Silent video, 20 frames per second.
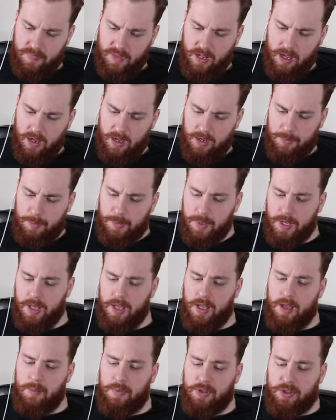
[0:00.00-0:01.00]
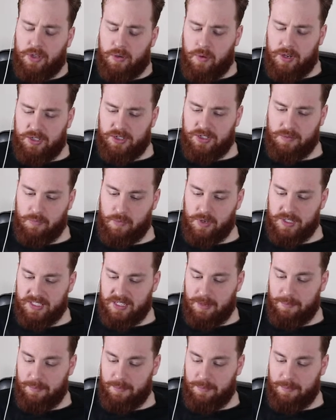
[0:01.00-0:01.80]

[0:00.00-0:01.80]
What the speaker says: But the question wasn't